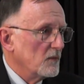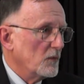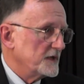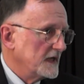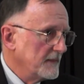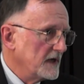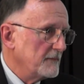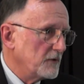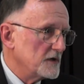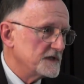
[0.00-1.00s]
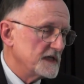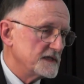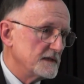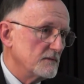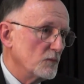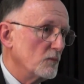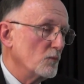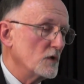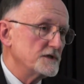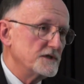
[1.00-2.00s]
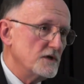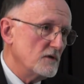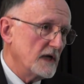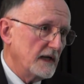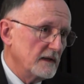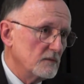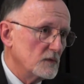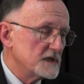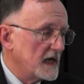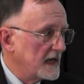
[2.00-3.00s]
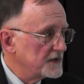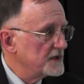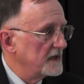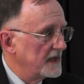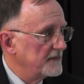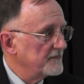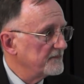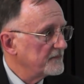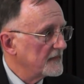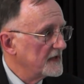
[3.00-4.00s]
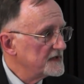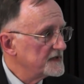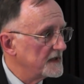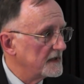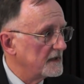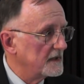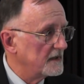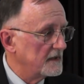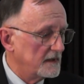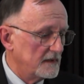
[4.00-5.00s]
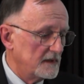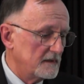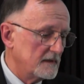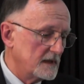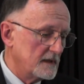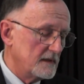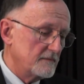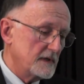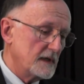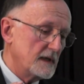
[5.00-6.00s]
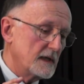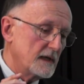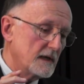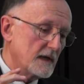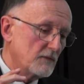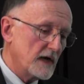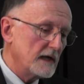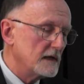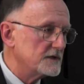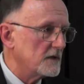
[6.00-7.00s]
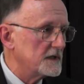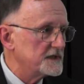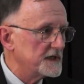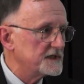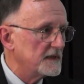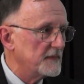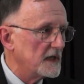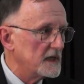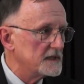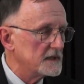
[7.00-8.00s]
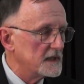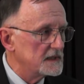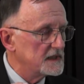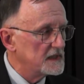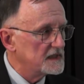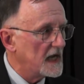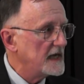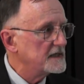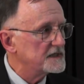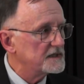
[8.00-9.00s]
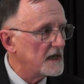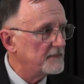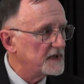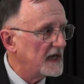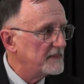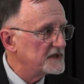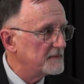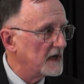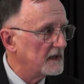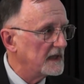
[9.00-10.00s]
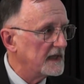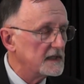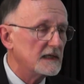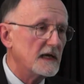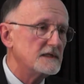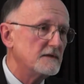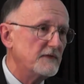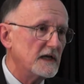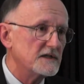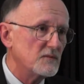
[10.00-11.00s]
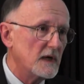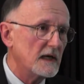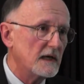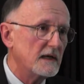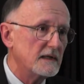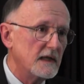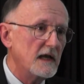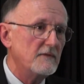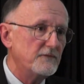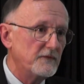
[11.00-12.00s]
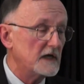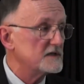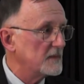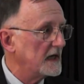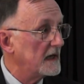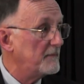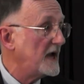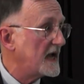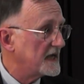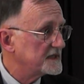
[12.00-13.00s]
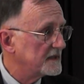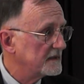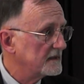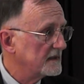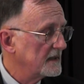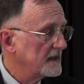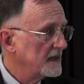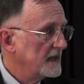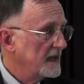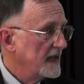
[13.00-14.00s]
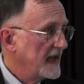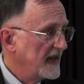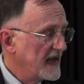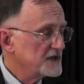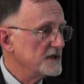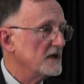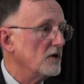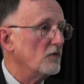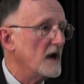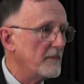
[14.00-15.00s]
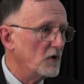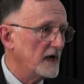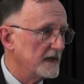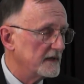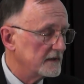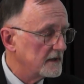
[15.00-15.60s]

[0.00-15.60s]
What the Kimberley process was doing was actually, this is a regulatory system that is designed to stop diamond smuggling. In the case of Venezuela, it gave Venezuela a pass. It actually corroborated,